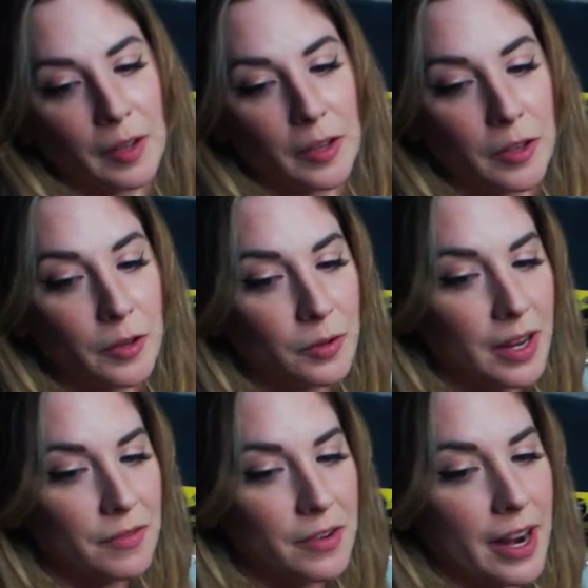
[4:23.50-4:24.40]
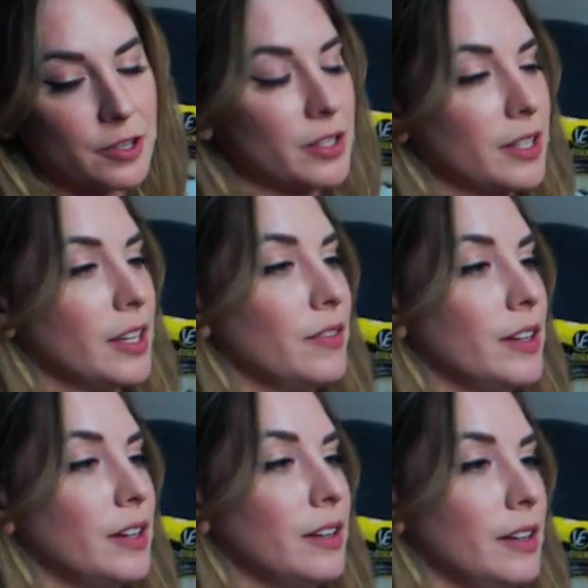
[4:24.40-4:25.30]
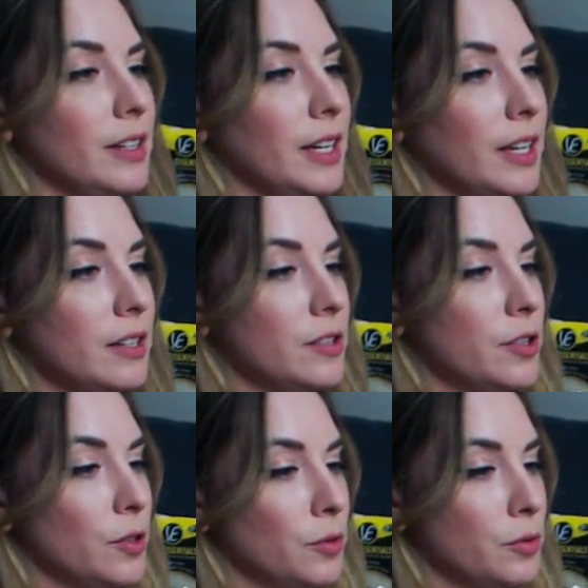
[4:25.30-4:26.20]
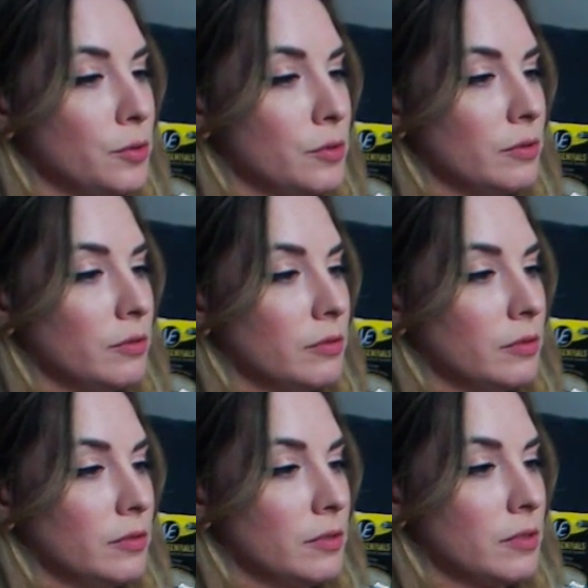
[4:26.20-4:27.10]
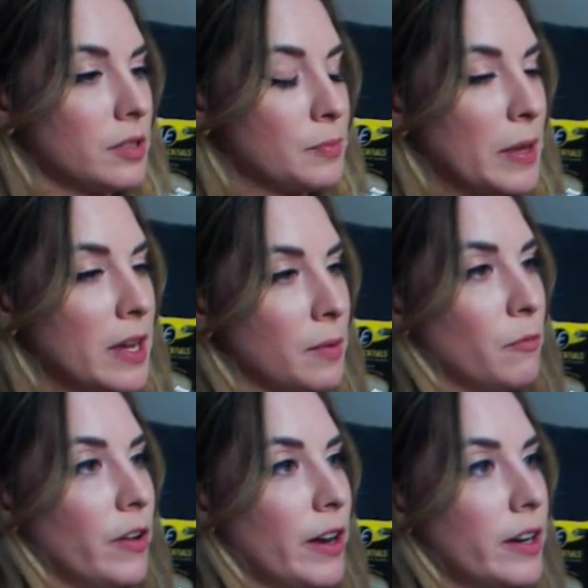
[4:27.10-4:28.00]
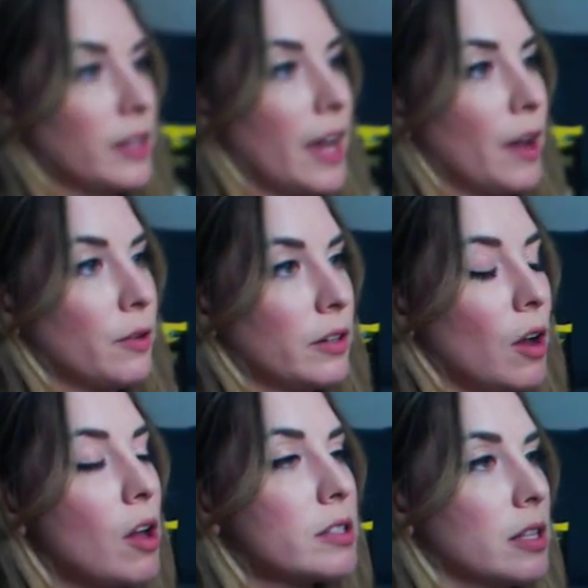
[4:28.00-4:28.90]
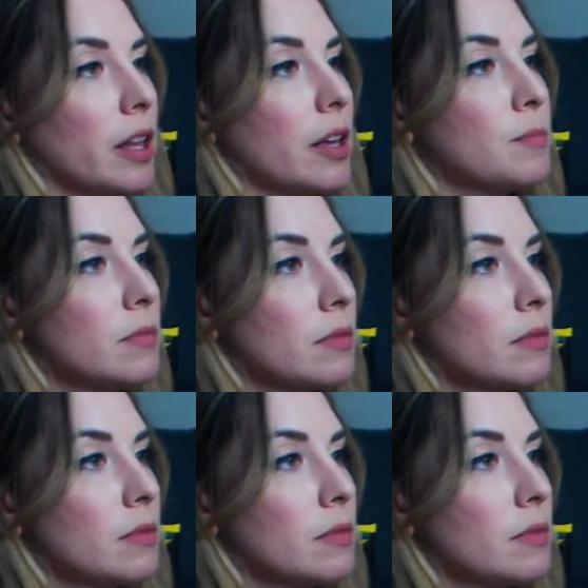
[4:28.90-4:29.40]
you'll never actually even need to speak very loud at all to them.